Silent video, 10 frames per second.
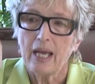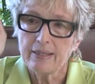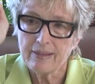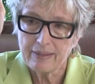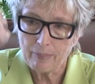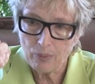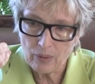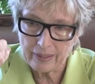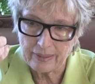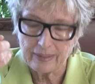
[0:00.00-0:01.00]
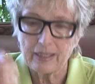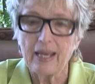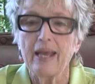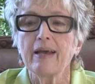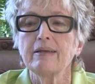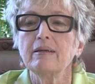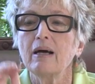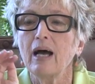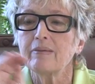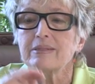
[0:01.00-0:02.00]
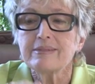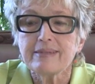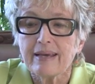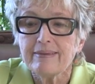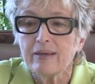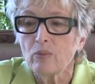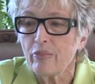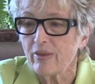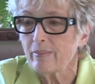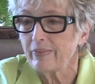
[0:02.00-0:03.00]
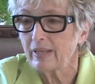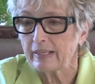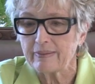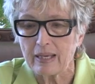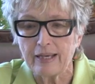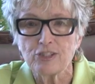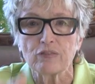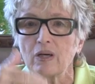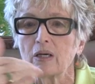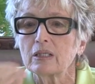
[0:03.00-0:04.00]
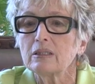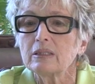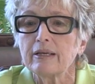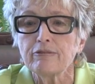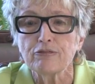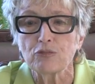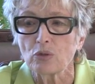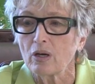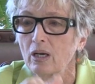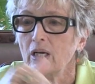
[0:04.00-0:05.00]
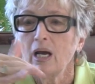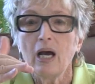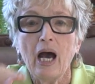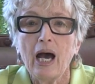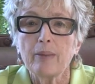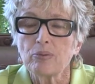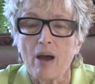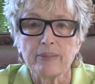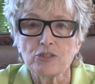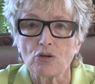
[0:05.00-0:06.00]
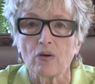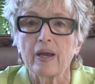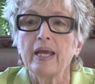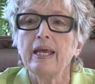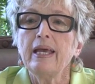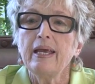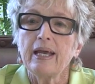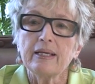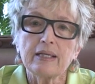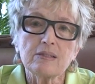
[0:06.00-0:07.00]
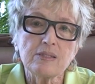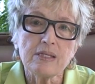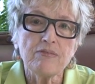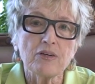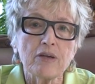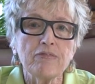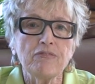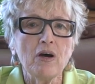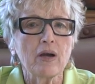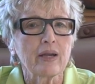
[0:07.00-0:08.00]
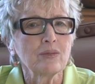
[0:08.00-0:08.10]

And then they pointed. And I was standing with them at like the edge of a cliff or a high promontory. And I could see very far.